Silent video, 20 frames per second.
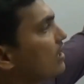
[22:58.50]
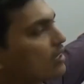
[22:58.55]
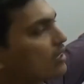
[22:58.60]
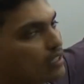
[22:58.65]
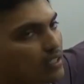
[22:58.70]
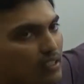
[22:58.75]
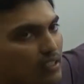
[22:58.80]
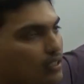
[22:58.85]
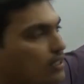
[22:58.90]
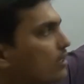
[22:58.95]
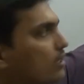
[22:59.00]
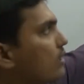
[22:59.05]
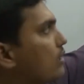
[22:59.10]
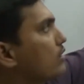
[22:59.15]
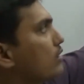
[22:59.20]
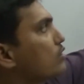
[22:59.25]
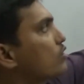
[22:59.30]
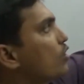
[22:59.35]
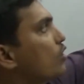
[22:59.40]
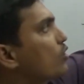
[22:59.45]
under
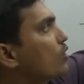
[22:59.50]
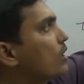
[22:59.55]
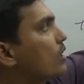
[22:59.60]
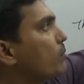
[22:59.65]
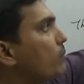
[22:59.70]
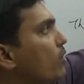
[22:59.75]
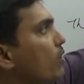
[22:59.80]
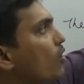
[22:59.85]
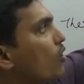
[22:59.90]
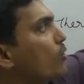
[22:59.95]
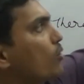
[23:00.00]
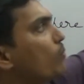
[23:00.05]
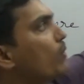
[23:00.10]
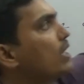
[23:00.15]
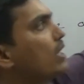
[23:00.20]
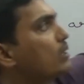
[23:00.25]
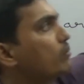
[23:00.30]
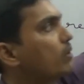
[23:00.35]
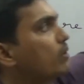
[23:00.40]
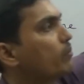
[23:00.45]
consortium or
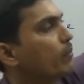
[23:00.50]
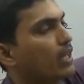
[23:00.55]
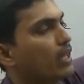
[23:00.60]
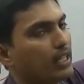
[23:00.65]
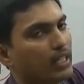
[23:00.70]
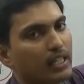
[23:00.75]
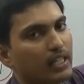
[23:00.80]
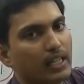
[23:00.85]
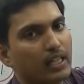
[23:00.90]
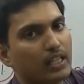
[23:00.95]
multiple banking